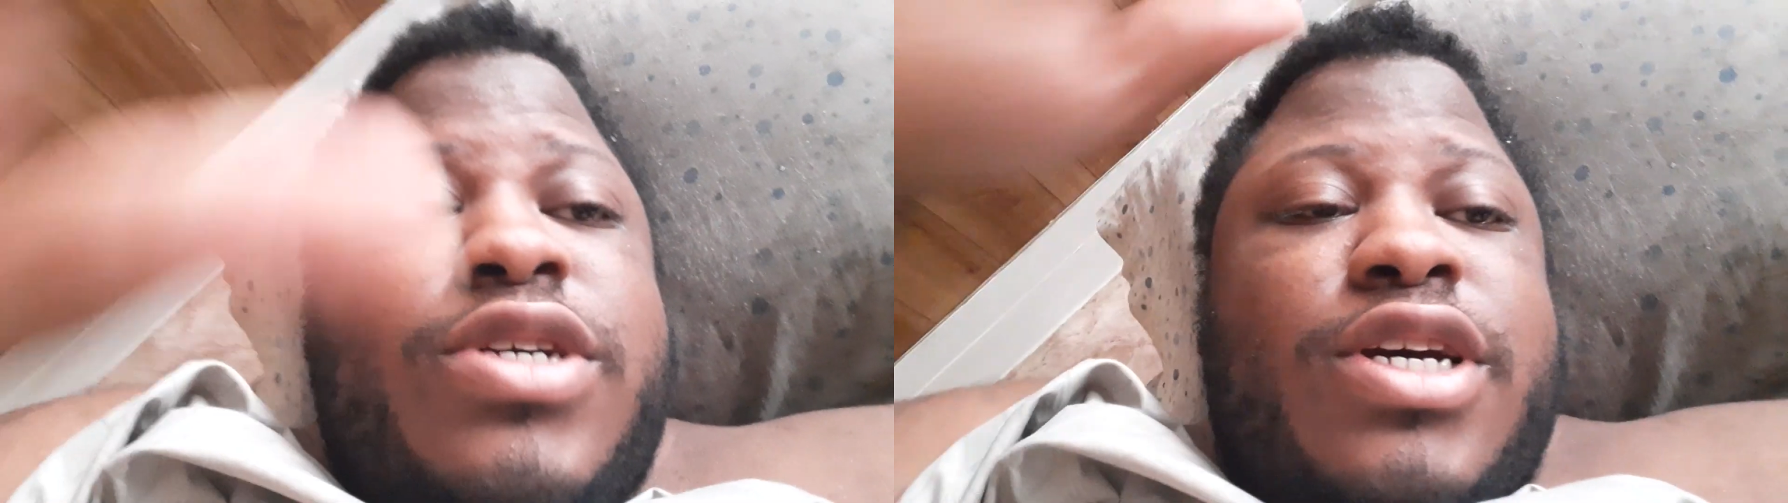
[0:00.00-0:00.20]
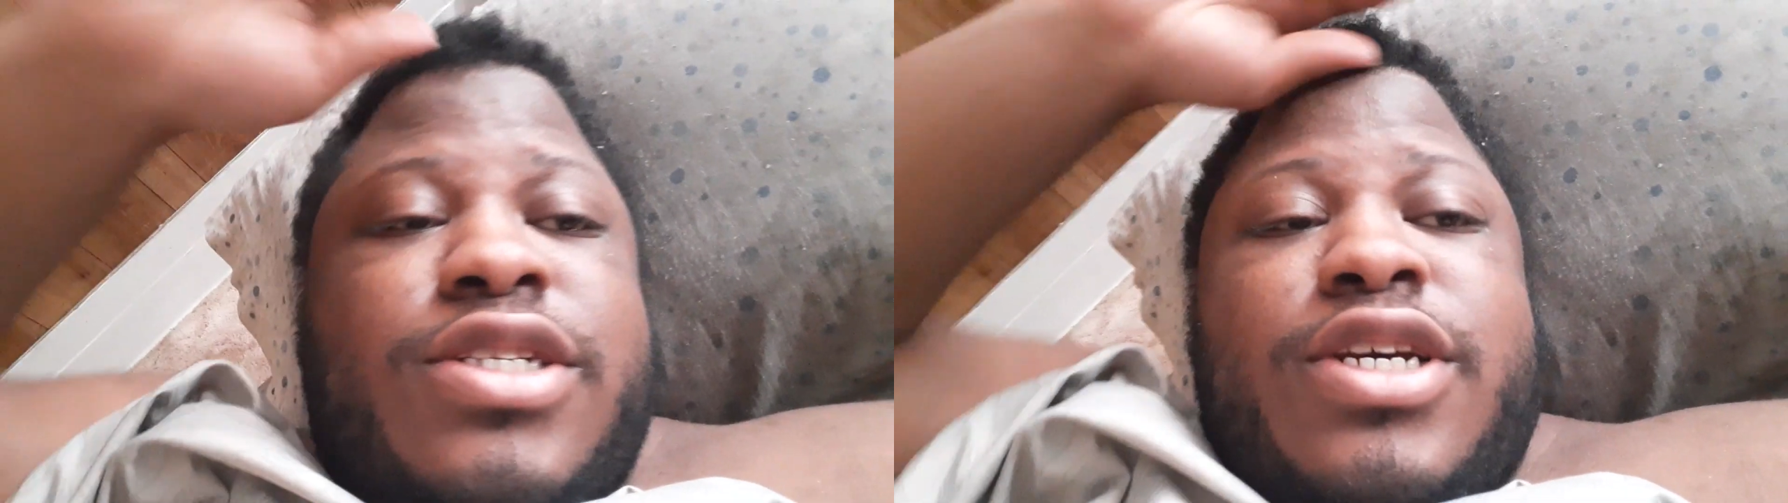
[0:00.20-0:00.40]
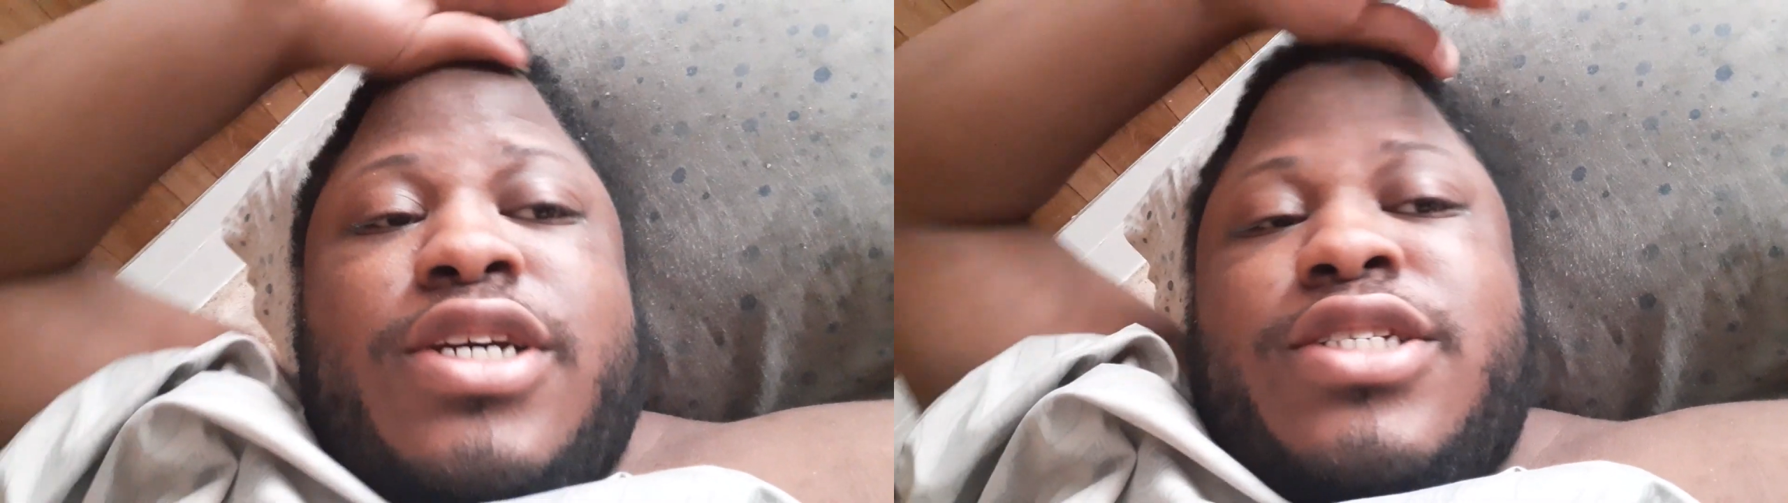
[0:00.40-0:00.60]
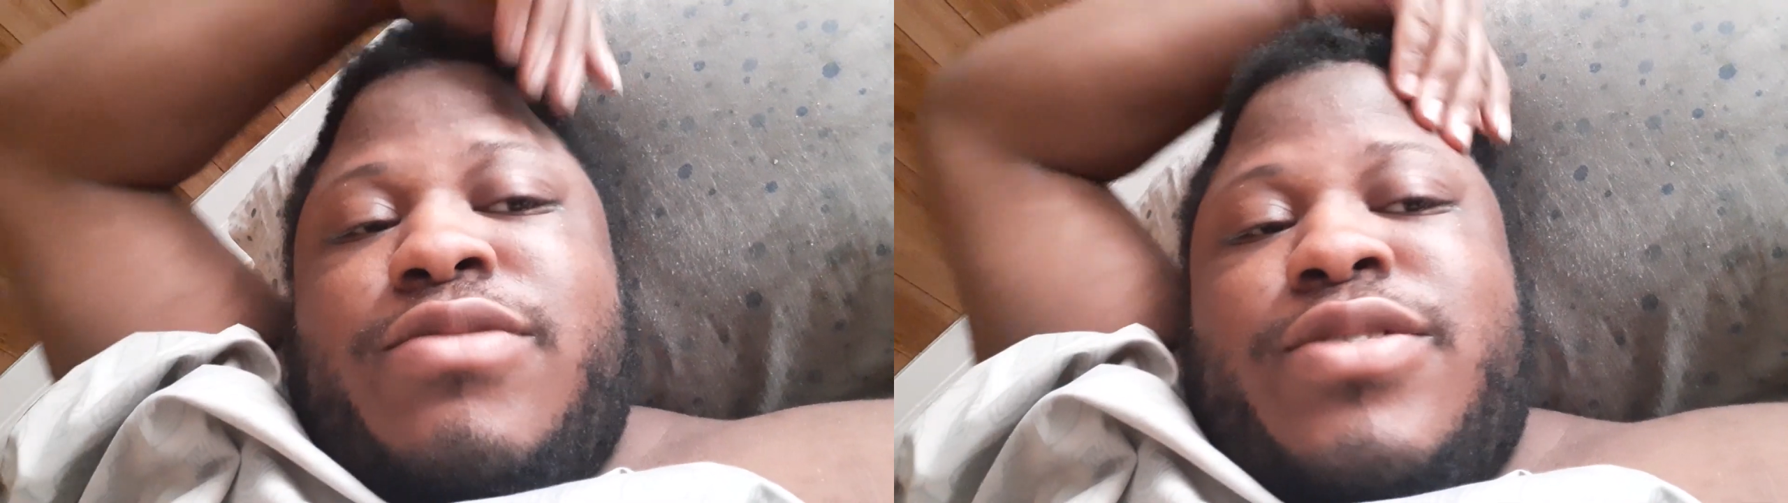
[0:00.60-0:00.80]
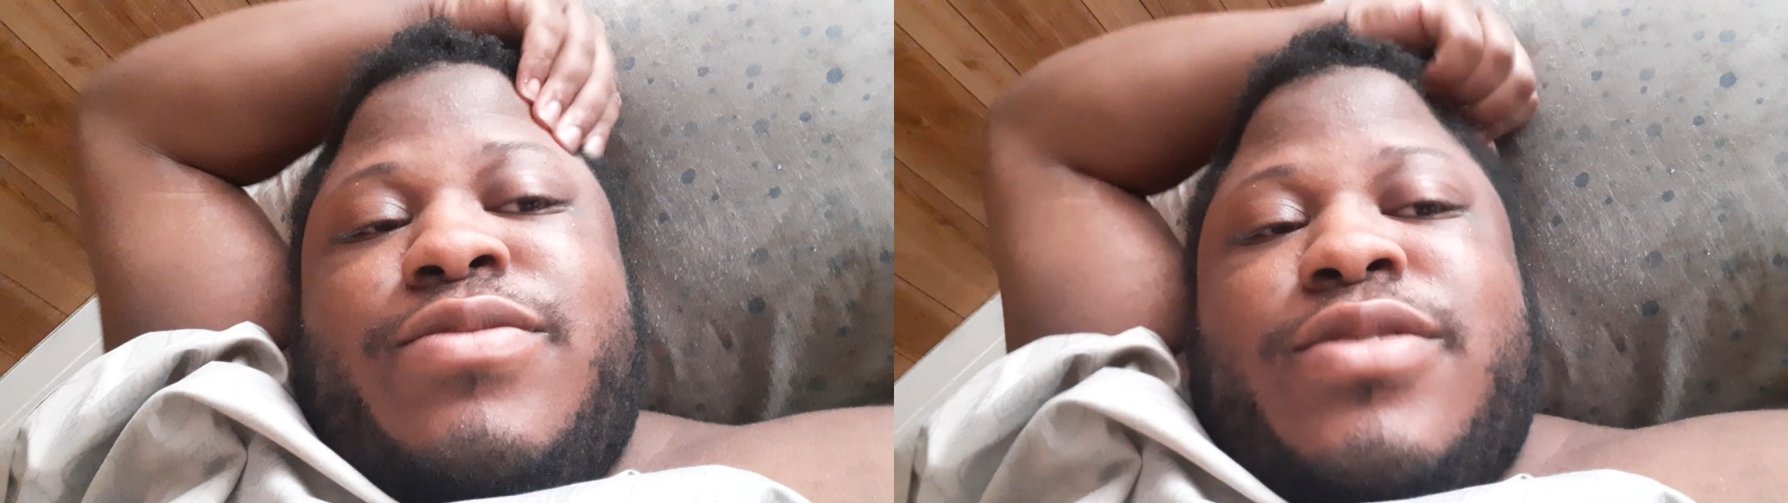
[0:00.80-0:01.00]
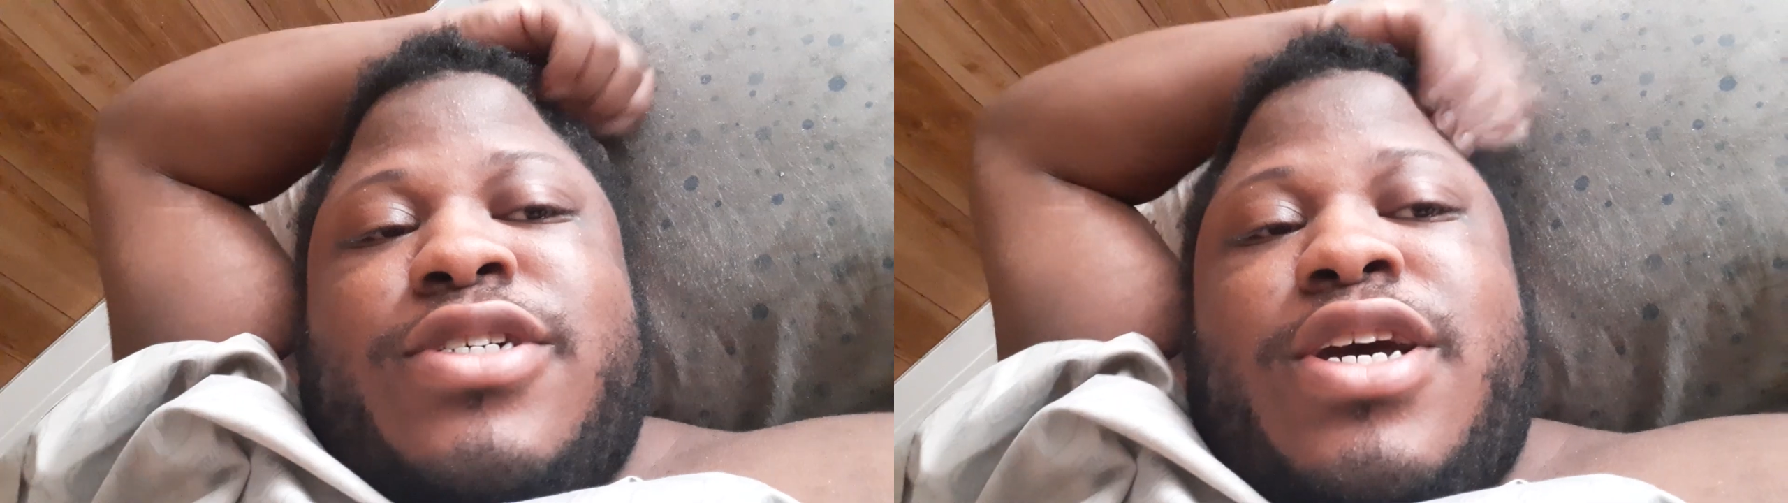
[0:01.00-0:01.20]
undeads of different